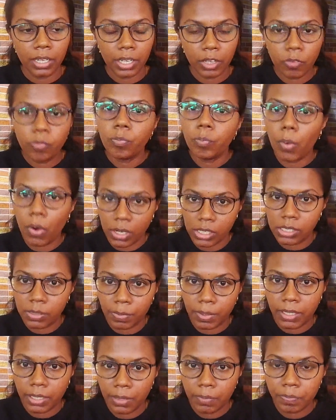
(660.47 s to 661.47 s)
If
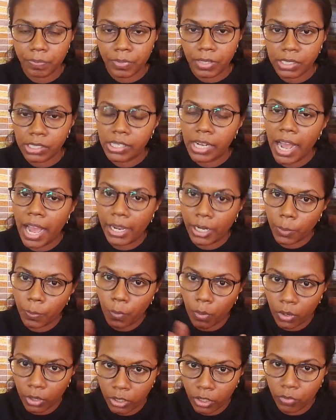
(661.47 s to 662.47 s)
possible, share your
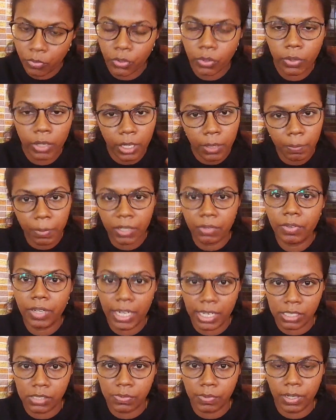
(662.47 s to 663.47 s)
point of view in
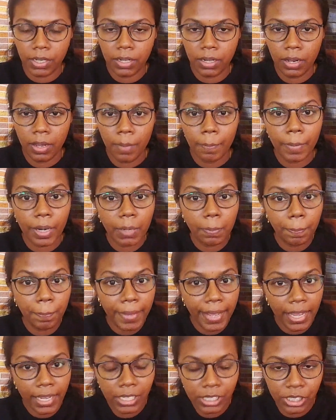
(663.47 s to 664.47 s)
between as well, but
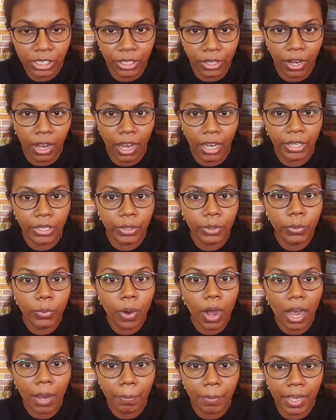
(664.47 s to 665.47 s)
make sure you
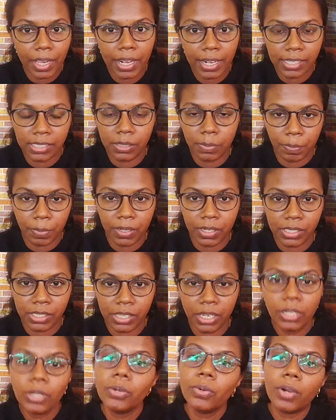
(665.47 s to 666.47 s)
are being as a
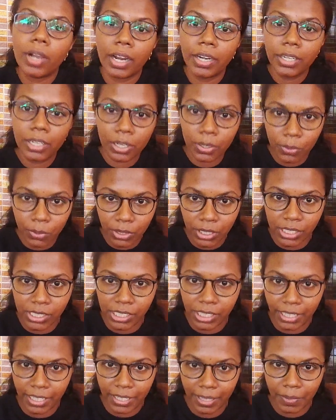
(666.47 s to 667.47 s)
person to conclude the
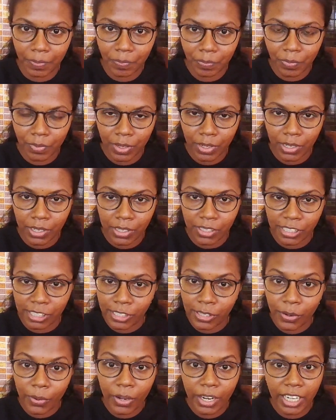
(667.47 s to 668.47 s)
GD.
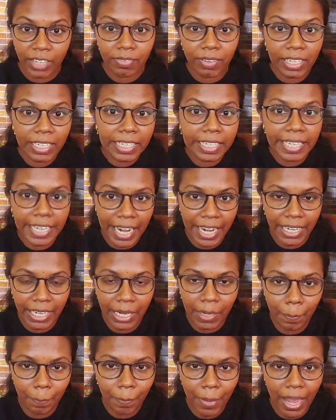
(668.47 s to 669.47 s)
So it will create
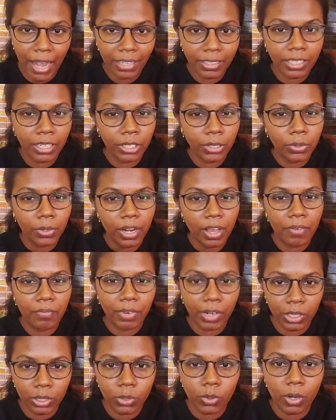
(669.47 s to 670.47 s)
an impact that you
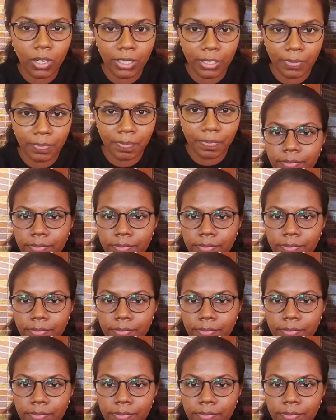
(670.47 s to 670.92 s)
never thought.